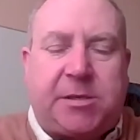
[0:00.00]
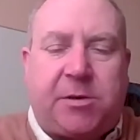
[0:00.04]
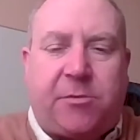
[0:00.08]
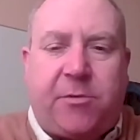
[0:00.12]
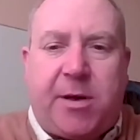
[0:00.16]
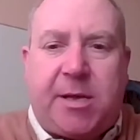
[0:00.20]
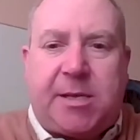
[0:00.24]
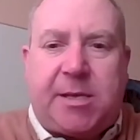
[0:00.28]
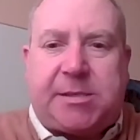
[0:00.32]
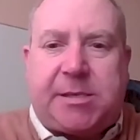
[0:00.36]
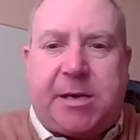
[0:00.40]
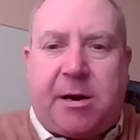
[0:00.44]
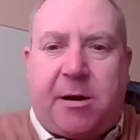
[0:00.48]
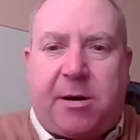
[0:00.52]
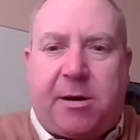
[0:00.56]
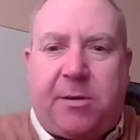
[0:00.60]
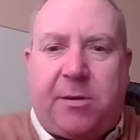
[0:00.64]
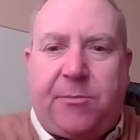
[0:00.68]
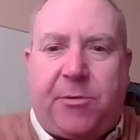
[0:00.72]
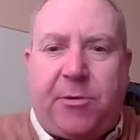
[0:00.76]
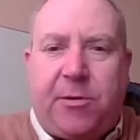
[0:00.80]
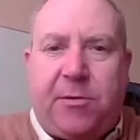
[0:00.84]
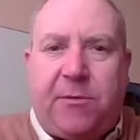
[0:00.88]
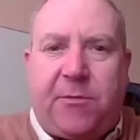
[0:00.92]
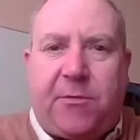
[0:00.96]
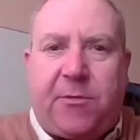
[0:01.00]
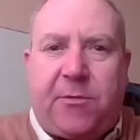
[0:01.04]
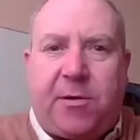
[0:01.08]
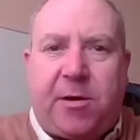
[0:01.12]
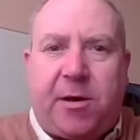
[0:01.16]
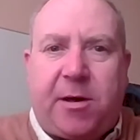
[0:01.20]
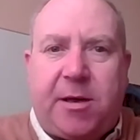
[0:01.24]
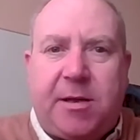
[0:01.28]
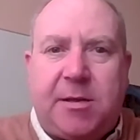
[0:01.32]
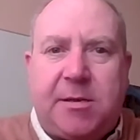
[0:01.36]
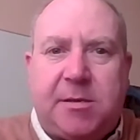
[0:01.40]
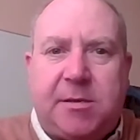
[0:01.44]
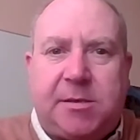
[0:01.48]
a great starting point for
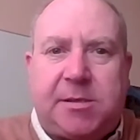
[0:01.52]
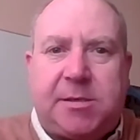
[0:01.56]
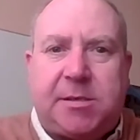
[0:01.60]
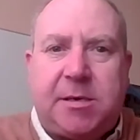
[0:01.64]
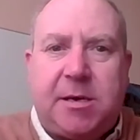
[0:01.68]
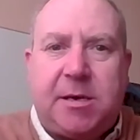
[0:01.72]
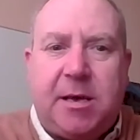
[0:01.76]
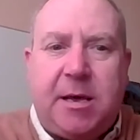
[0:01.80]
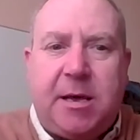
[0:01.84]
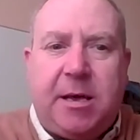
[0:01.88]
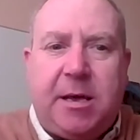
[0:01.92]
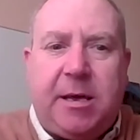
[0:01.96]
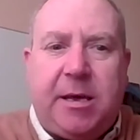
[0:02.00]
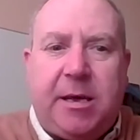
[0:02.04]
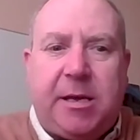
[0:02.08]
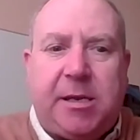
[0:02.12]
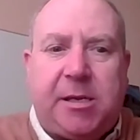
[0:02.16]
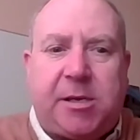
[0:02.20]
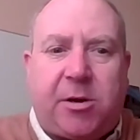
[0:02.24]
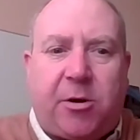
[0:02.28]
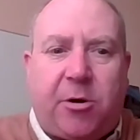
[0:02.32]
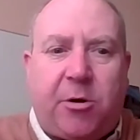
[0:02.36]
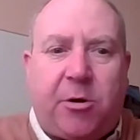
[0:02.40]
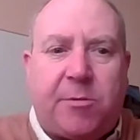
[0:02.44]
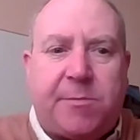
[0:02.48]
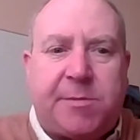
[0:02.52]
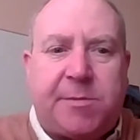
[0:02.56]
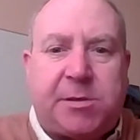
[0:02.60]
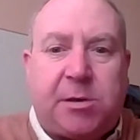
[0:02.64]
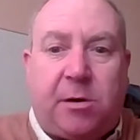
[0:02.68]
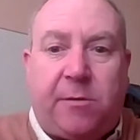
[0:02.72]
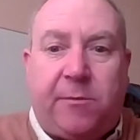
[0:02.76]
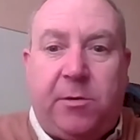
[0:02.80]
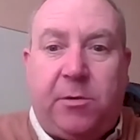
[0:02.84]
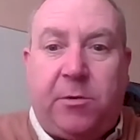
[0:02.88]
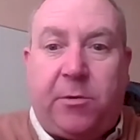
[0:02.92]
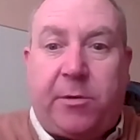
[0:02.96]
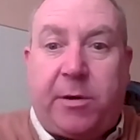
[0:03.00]
guidance in terms
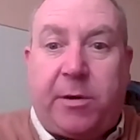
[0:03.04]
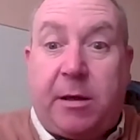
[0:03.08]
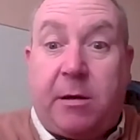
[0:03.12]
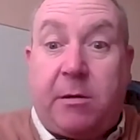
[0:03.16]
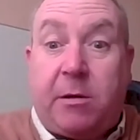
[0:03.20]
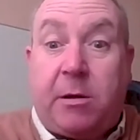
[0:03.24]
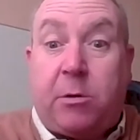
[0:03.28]
of looking.